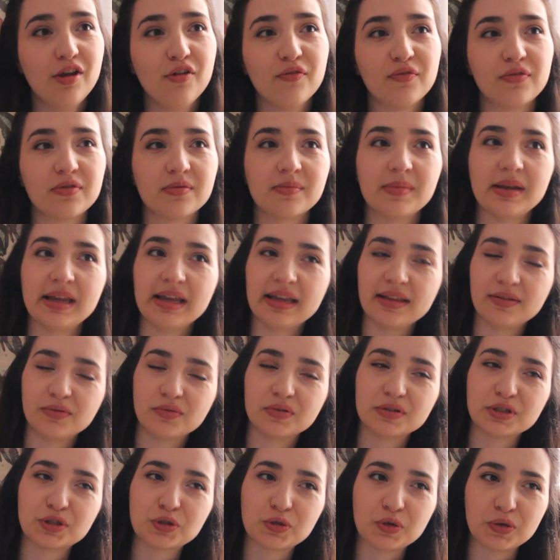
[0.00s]
for me it
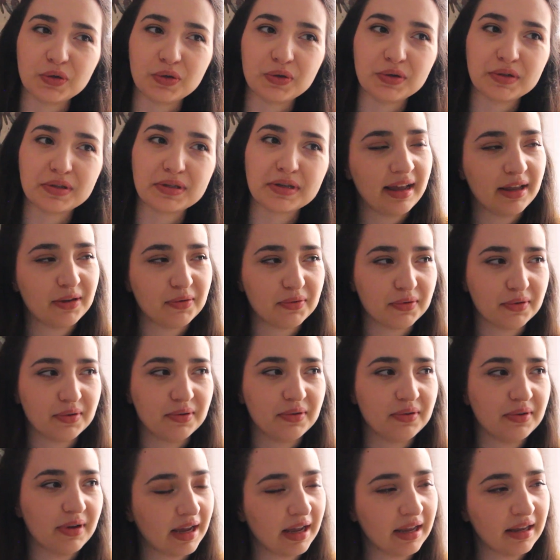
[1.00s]
was good.
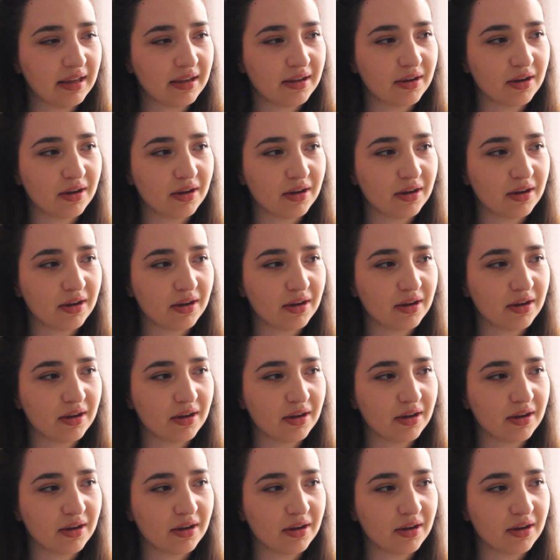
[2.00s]
I